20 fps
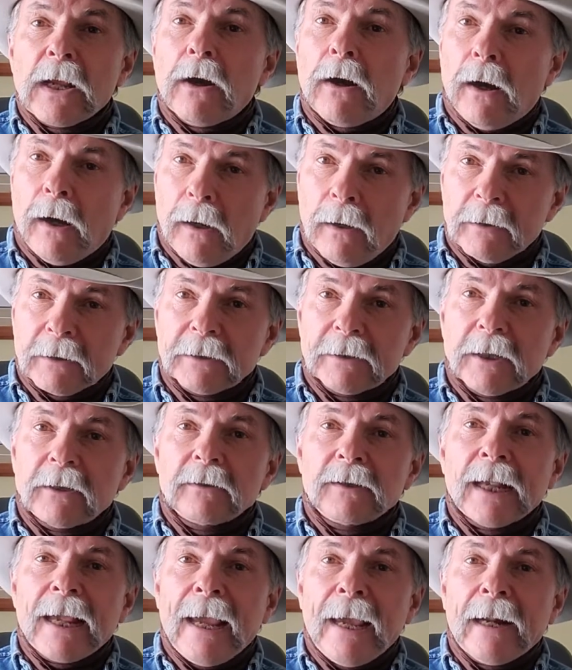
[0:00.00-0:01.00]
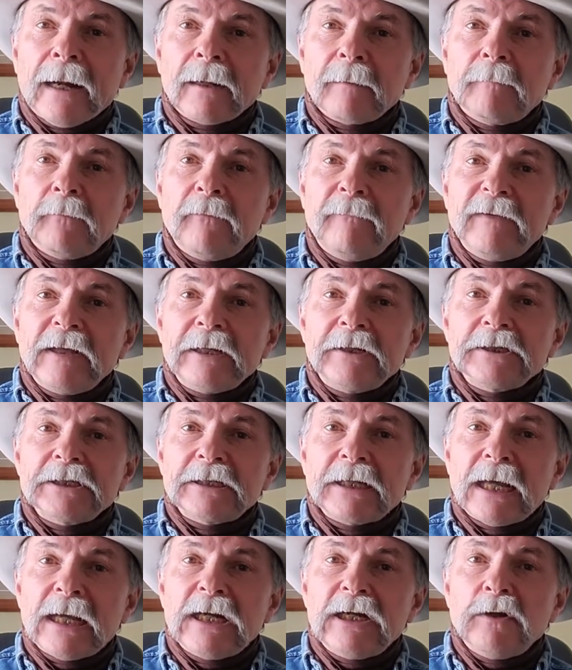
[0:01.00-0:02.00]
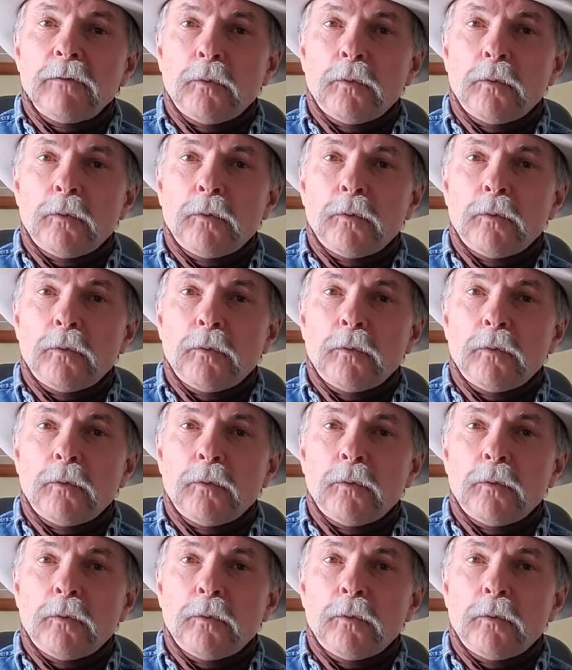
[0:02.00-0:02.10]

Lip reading: all adult cattle moved interstate